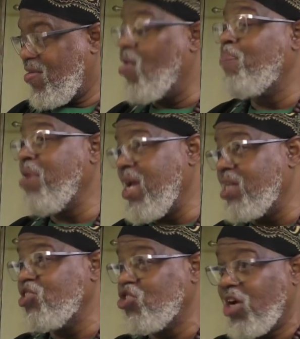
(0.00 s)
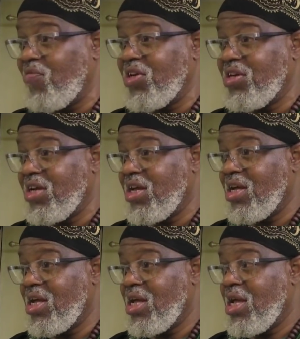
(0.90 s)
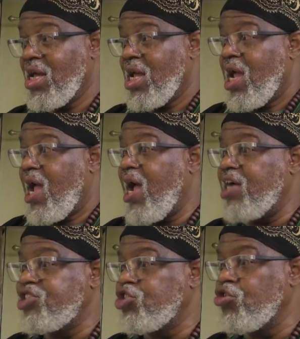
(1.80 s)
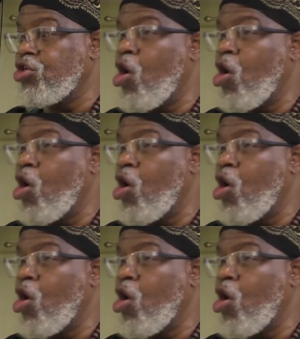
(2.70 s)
or being driven, as you